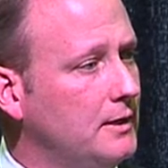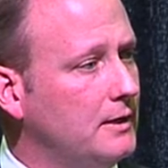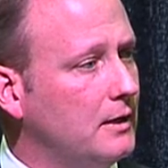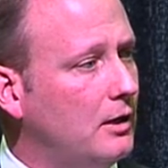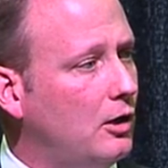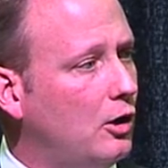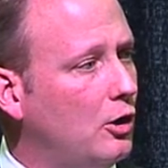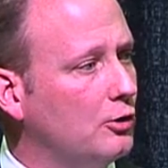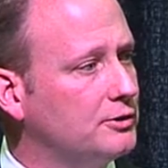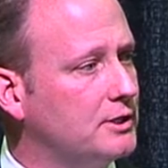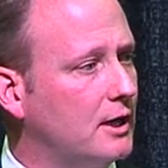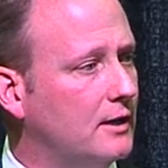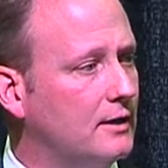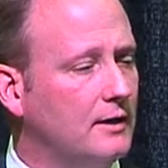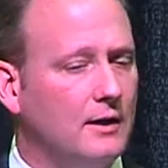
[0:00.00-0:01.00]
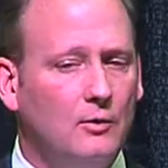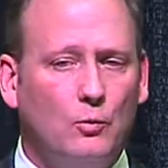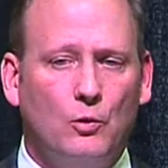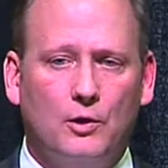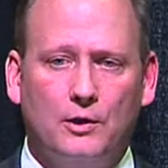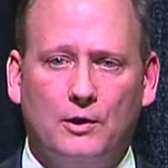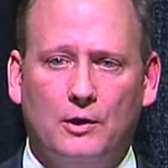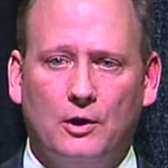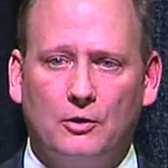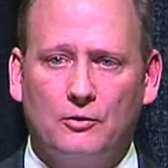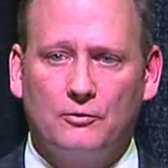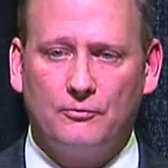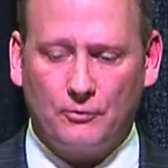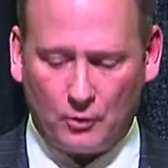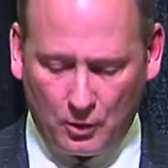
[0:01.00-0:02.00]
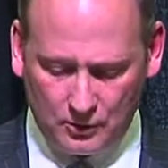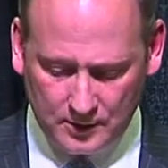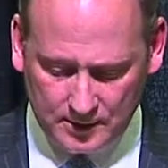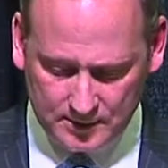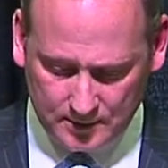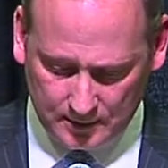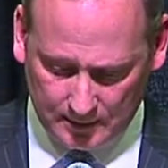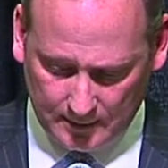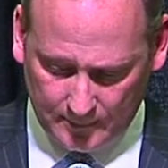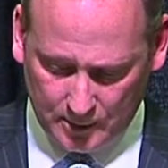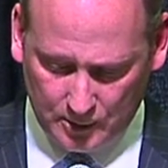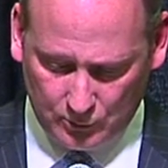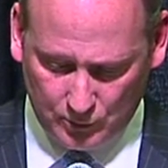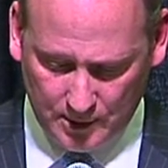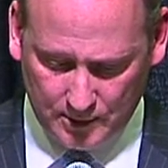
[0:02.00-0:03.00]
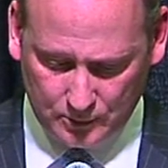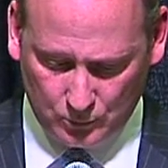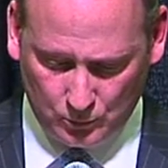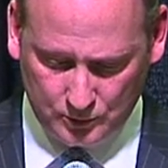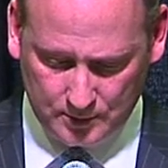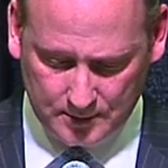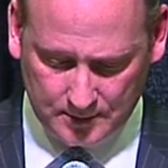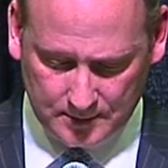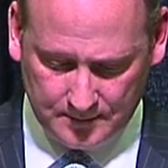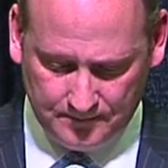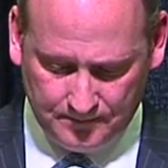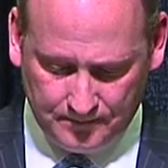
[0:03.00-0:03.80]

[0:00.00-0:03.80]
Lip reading: all tugging at one another for these limited resources.